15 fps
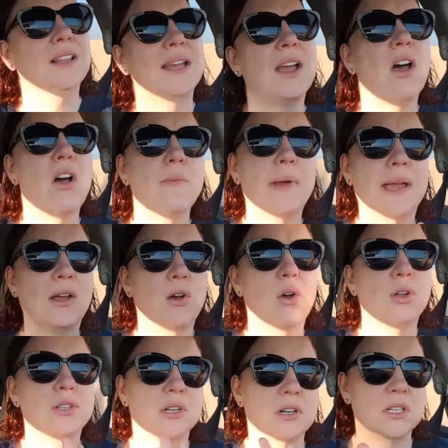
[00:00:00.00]
Like all my
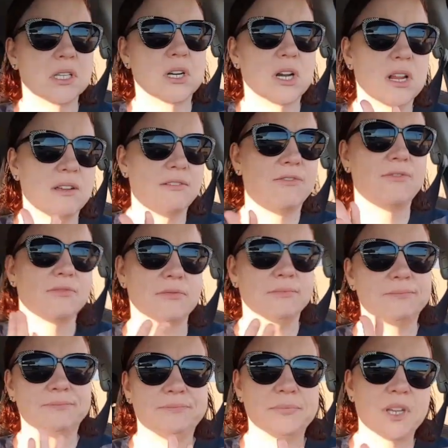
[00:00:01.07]
goals are sort of,
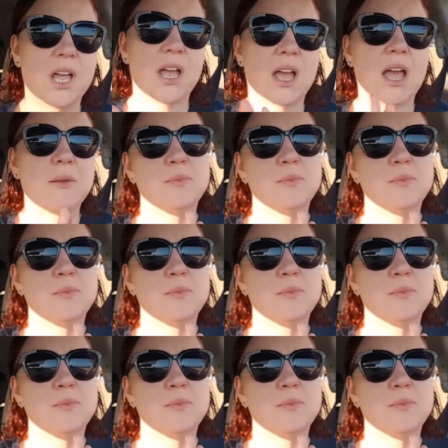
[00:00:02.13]
not, um,